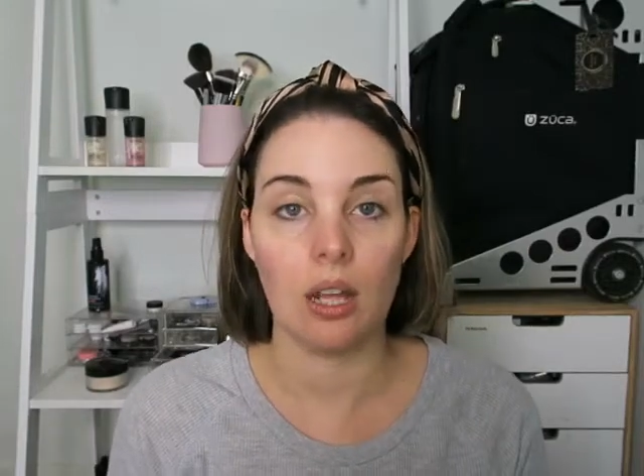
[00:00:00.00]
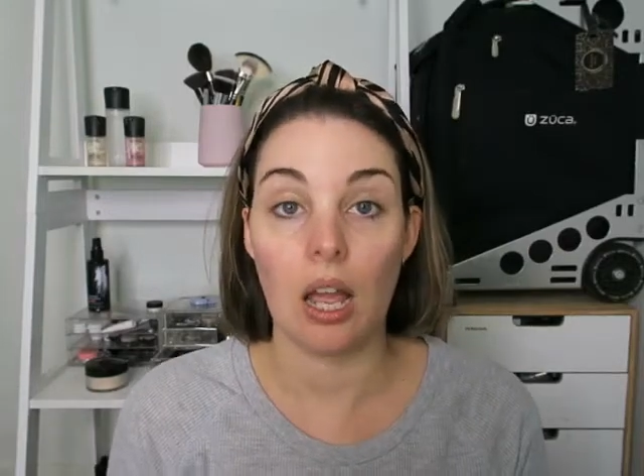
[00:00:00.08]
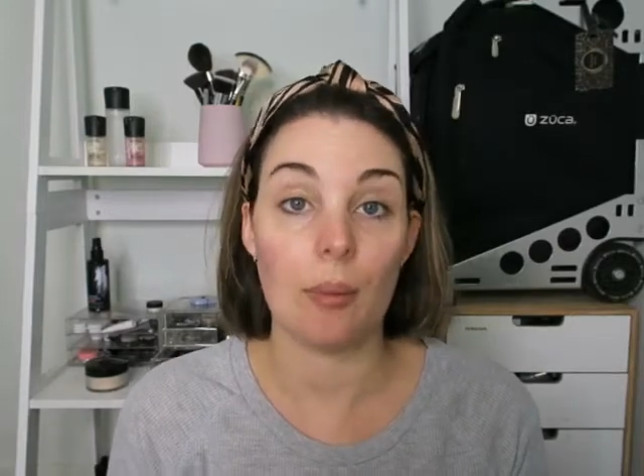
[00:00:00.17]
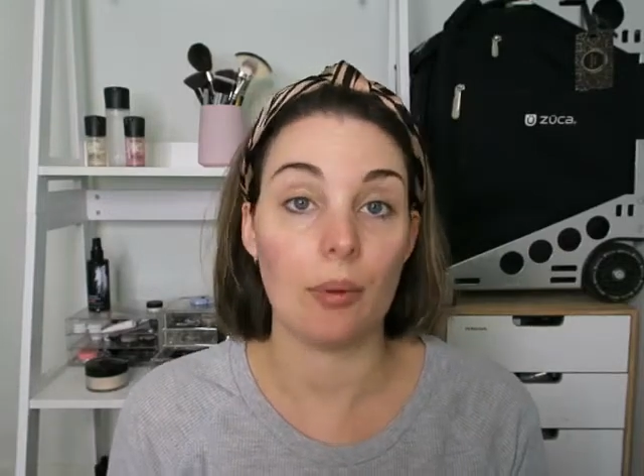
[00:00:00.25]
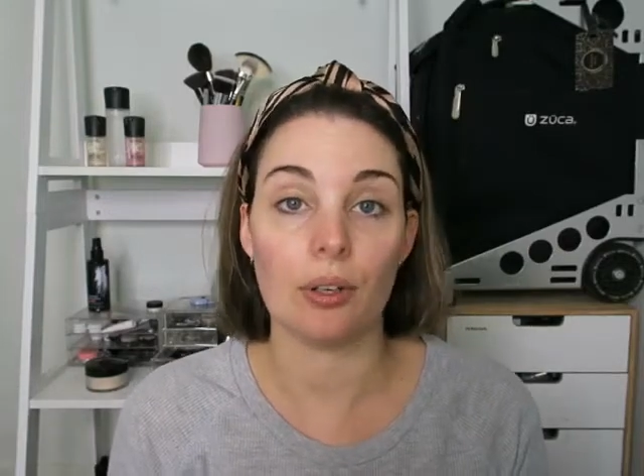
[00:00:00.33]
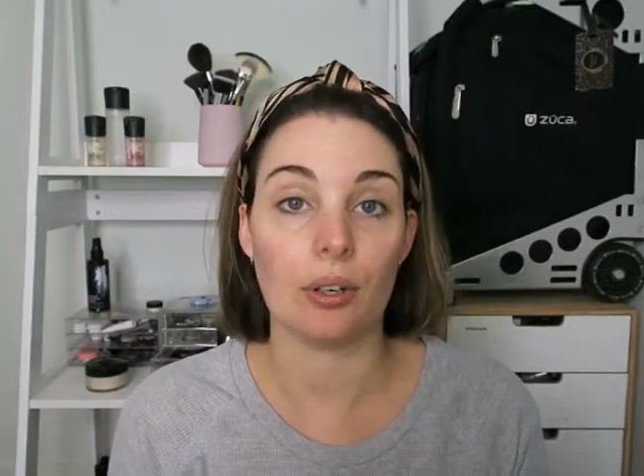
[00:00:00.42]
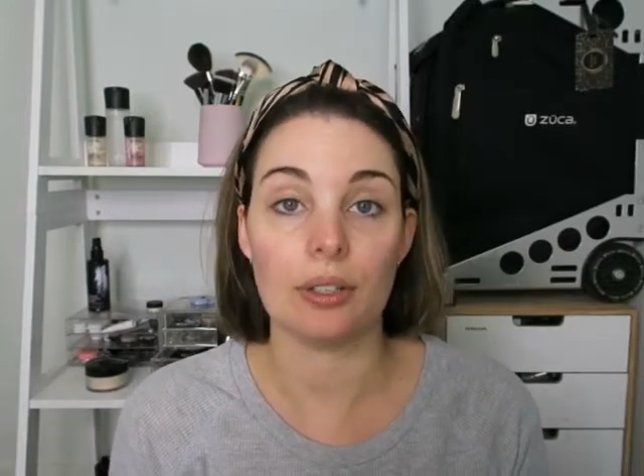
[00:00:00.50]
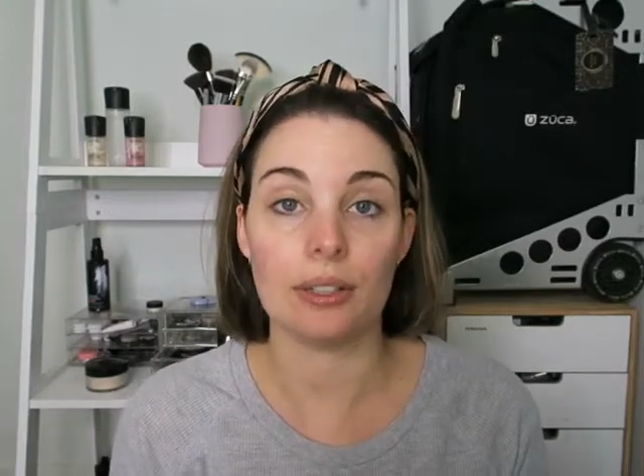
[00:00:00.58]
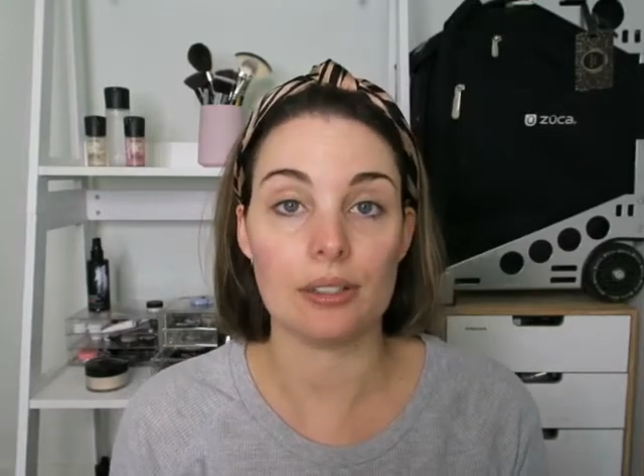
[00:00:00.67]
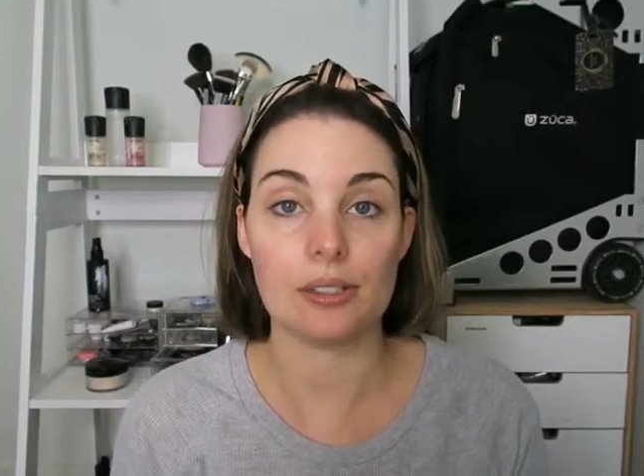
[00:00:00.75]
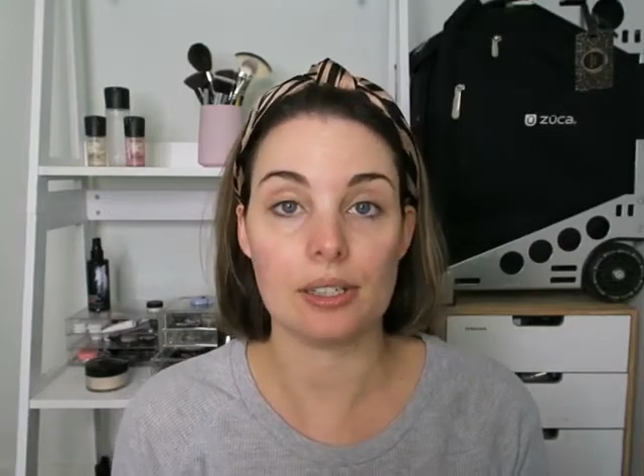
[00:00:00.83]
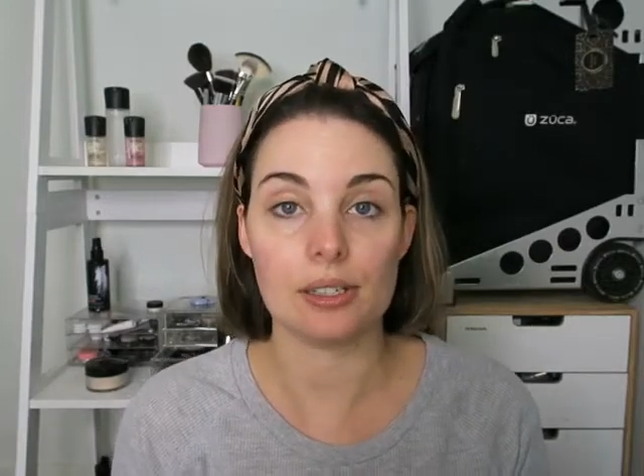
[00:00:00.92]
I'm not going
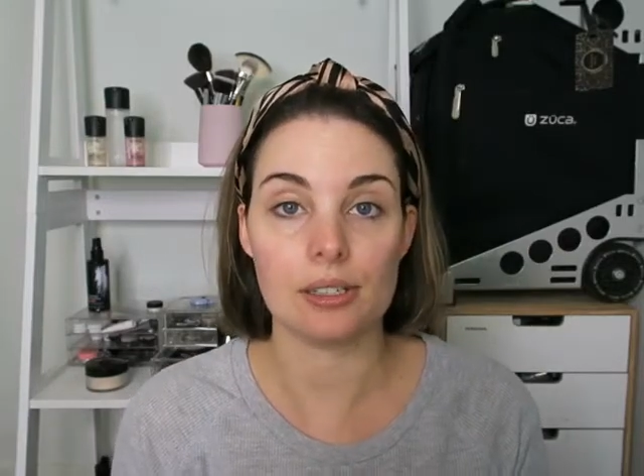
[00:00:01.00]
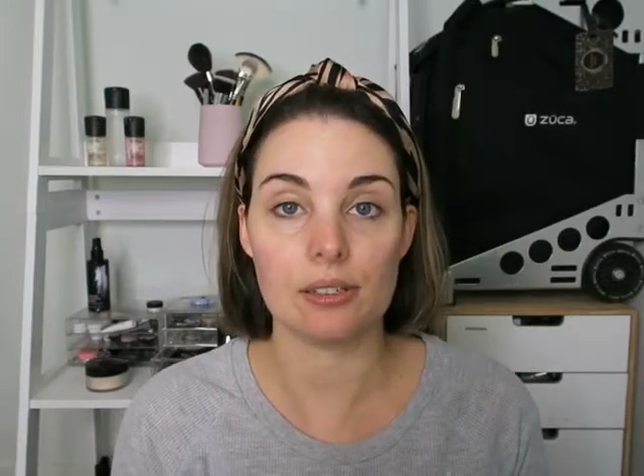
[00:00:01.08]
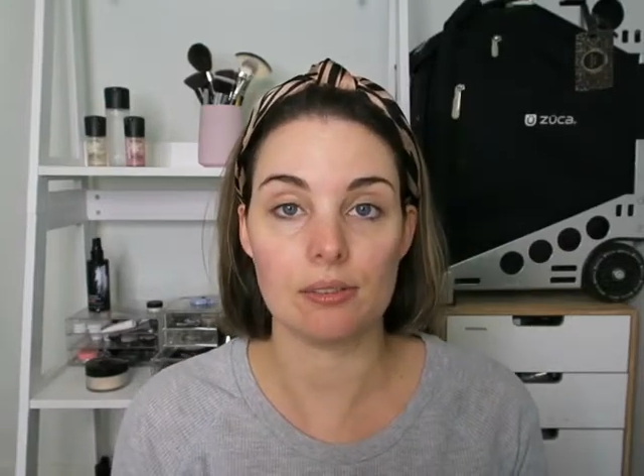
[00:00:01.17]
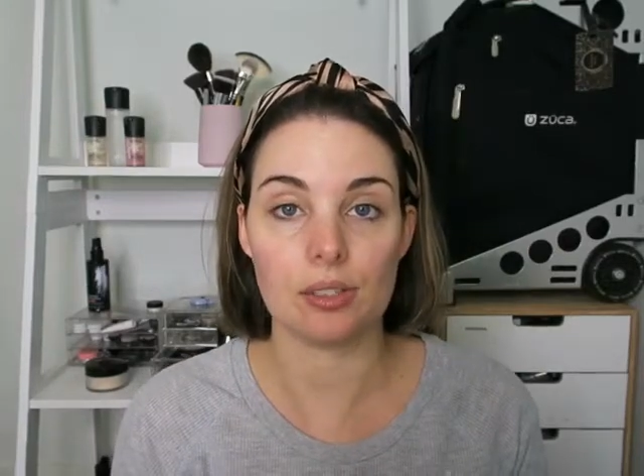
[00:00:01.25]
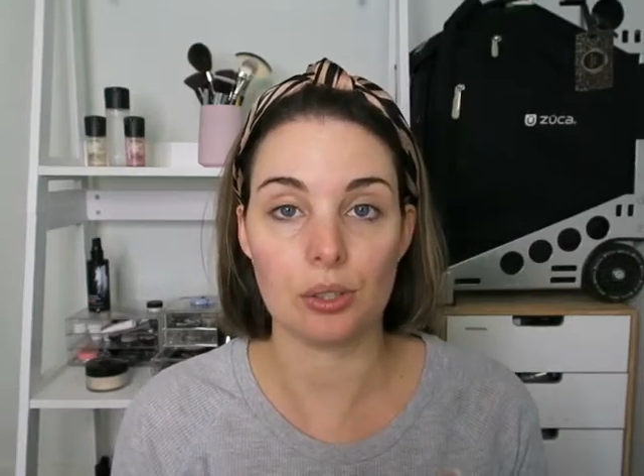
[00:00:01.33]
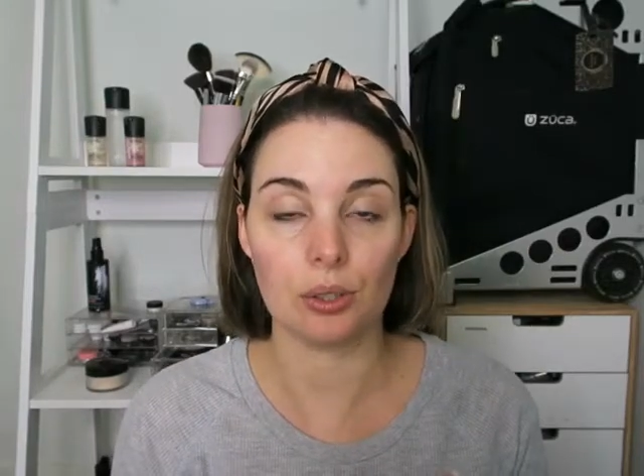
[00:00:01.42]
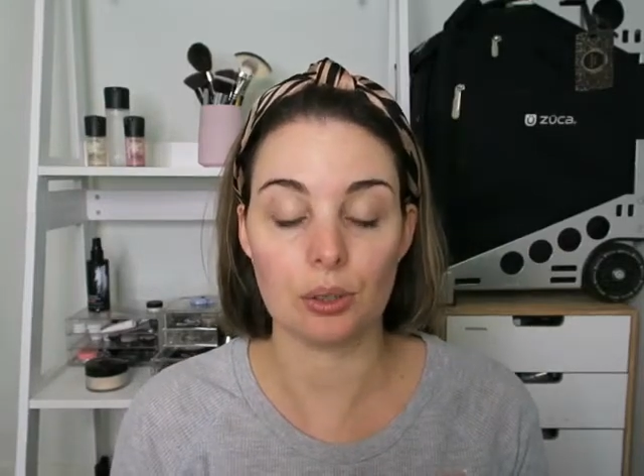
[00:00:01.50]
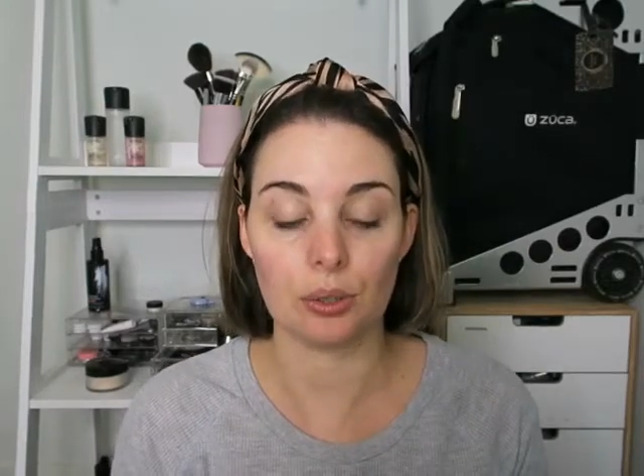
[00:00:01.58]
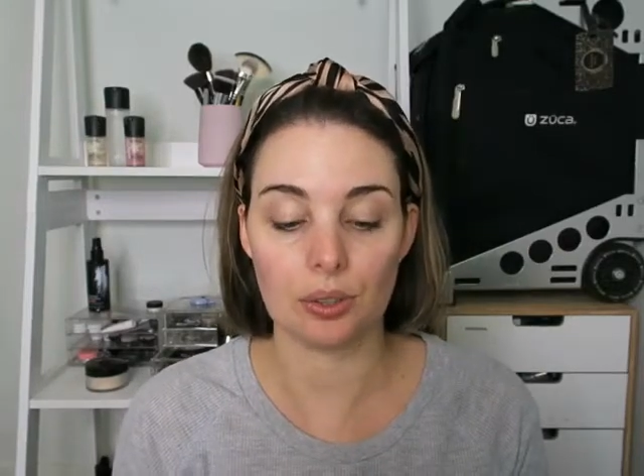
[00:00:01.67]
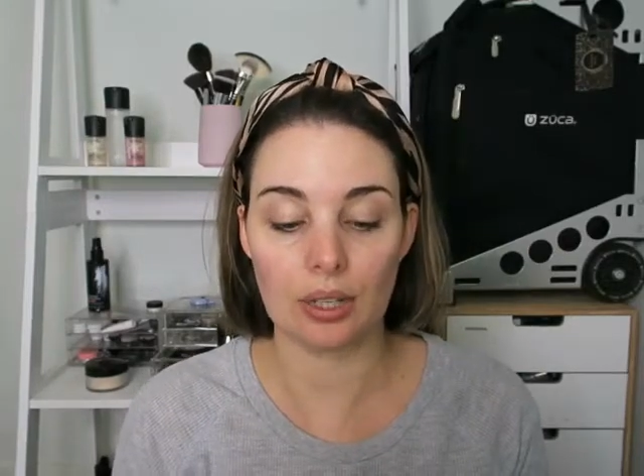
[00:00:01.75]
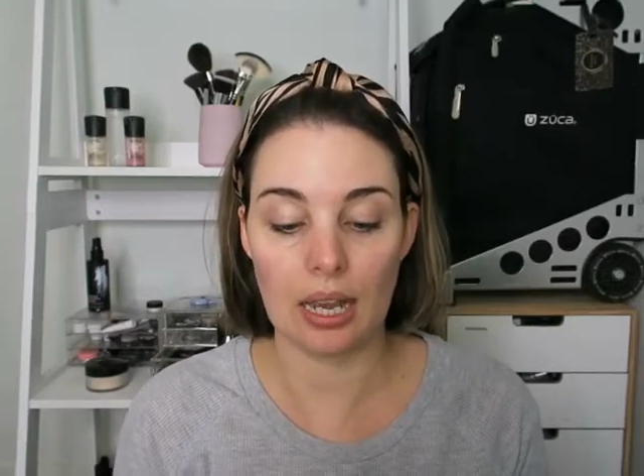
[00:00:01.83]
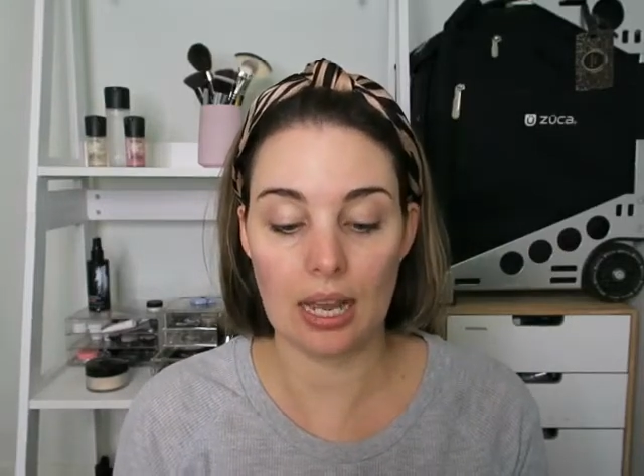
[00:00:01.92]
downstairs to